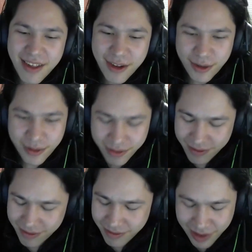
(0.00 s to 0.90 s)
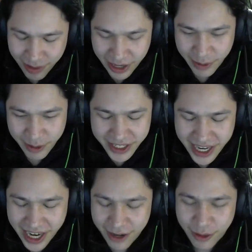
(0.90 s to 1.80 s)
so like we were
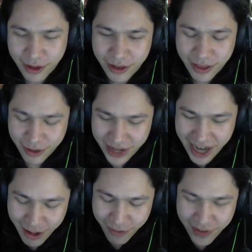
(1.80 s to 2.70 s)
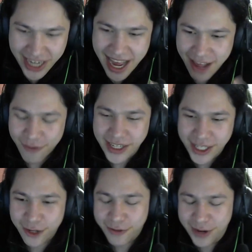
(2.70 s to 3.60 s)
saying, the greenhouse effect as a
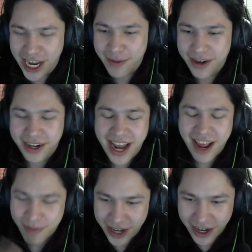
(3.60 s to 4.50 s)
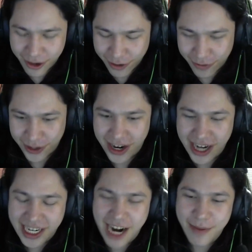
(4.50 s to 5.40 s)
physical phenomenon has been on Earth for a
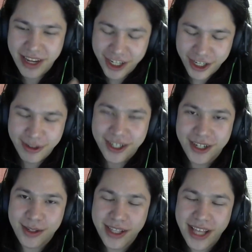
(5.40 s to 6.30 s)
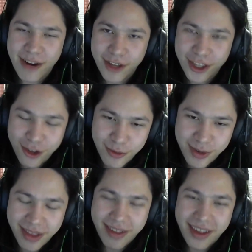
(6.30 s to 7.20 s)
long time. The issue is just that
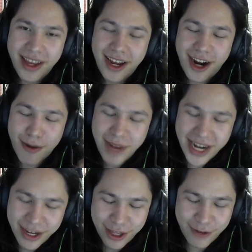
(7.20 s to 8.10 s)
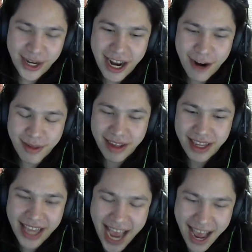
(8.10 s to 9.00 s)
humans are making the greenhouse
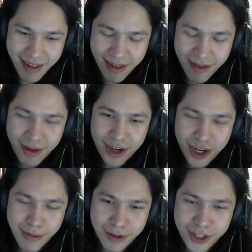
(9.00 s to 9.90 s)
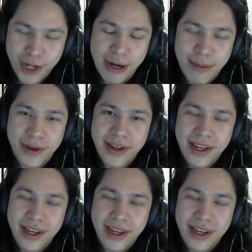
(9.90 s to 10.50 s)
gas numbers go up